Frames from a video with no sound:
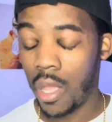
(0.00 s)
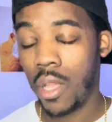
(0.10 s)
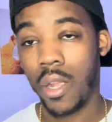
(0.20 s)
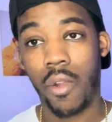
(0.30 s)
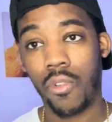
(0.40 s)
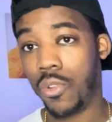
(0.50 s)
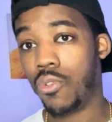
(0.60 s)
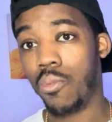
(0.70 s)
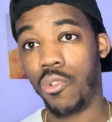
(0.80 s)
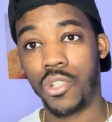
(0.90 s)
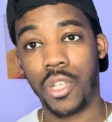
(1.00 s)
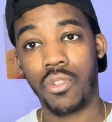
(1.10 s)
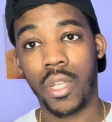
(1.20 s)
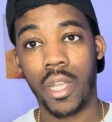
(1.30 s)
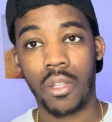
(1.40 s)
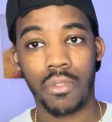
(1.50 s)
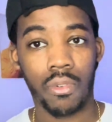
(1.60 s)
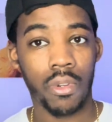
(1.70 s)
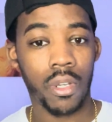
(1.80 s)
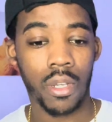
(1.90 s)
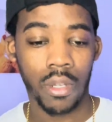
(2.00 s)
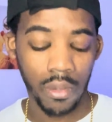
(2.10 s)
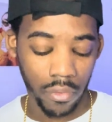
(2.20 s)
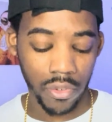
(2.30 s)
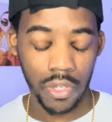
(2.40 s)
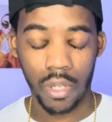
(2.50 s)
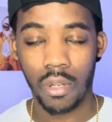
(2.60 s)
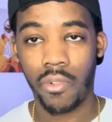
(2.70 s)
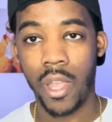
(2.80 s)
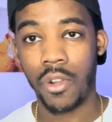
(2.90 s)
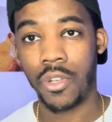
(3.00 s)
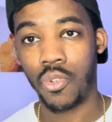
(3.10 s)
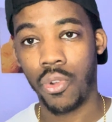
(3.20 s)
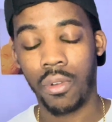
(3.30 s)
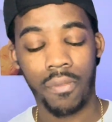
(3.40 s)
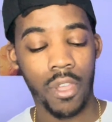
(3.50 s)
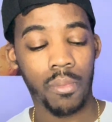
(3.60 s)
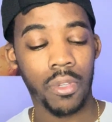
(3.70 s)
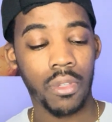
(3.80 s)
I really do appreciate you guys for sticking around and joining the family.